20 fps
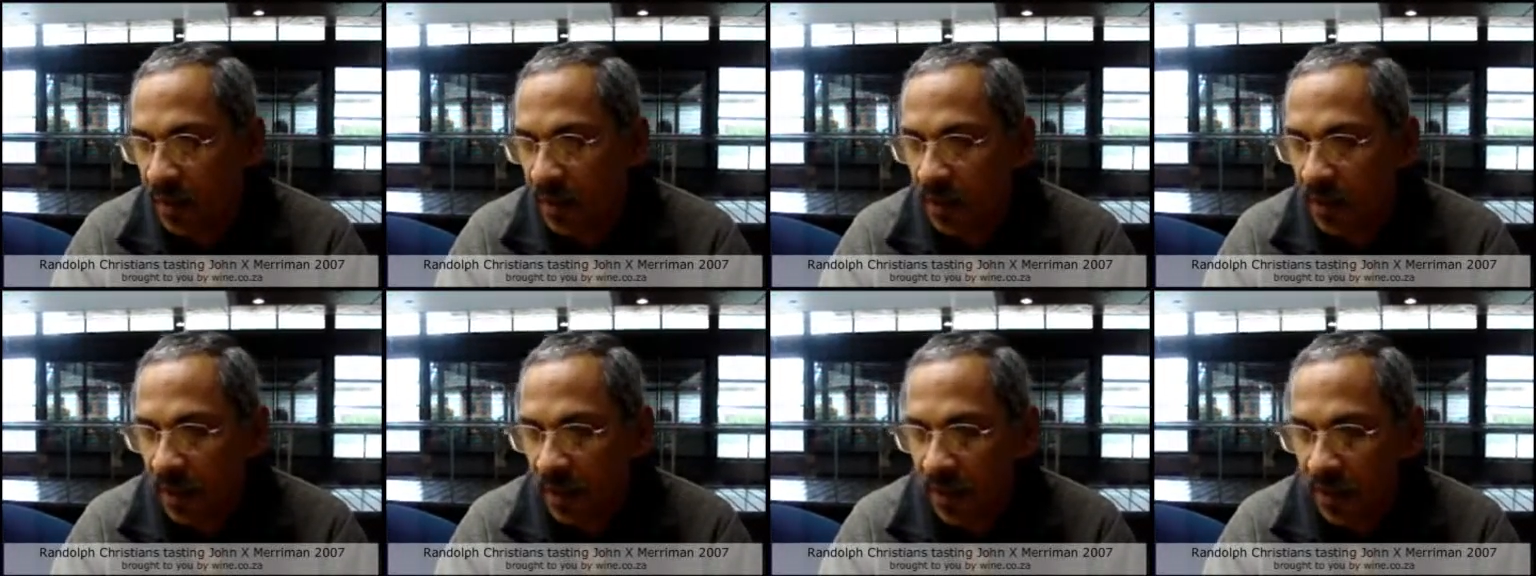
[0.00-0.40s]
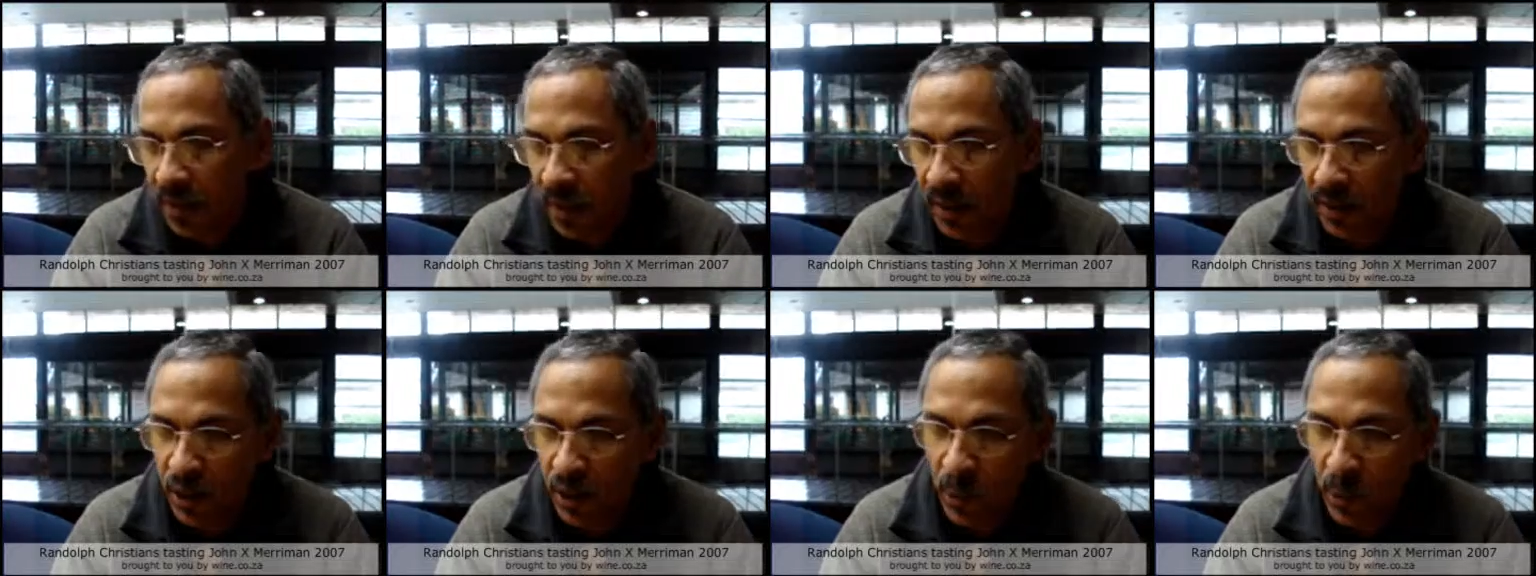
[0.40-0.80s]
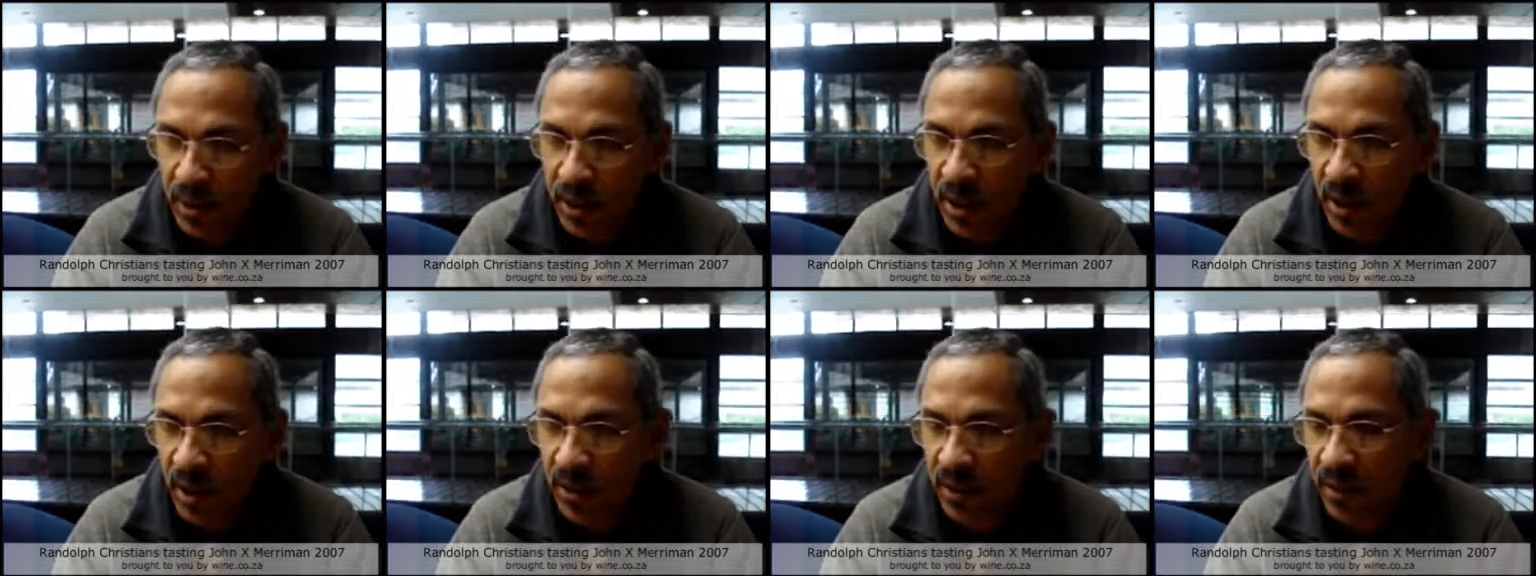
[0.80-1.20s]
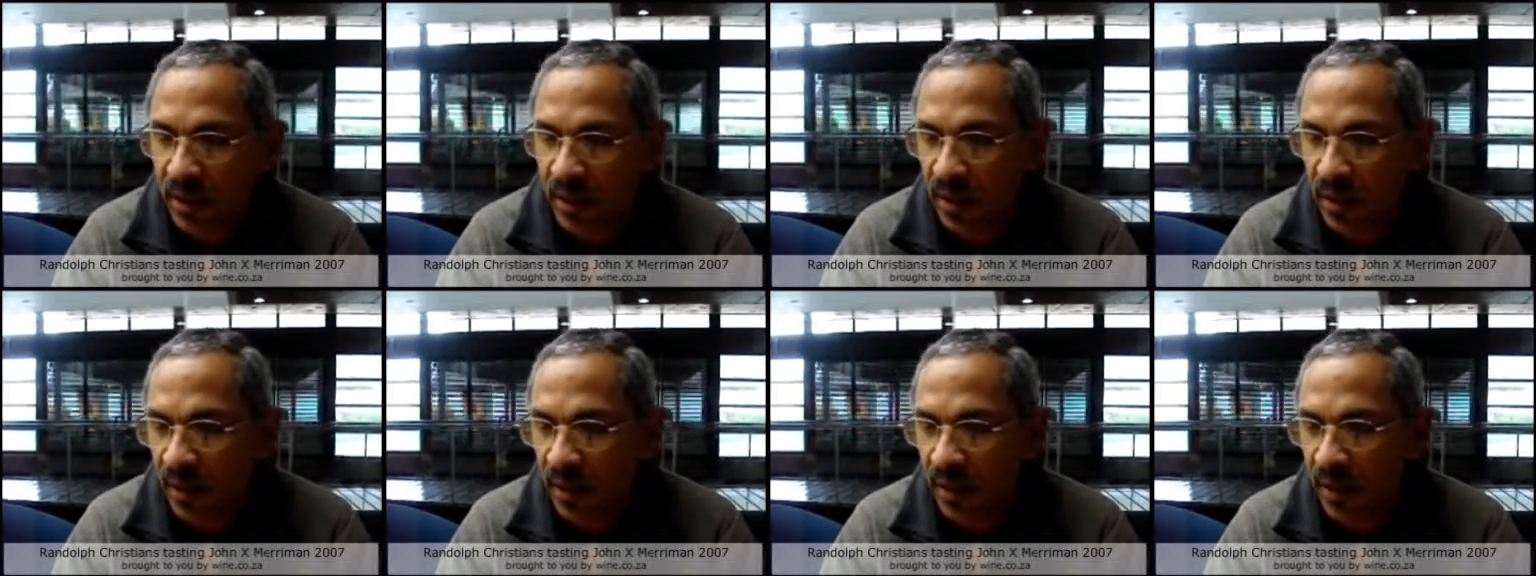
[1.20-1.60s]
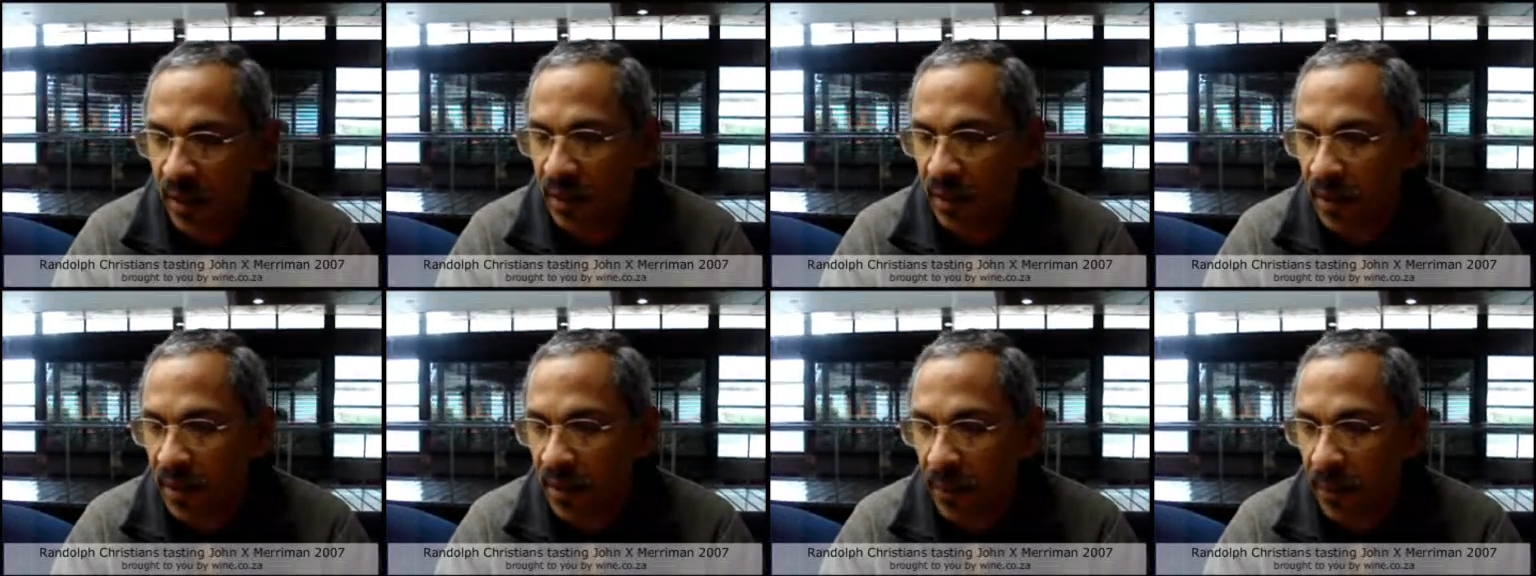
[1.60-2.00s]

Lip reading: So yeah, it's quite challenging, and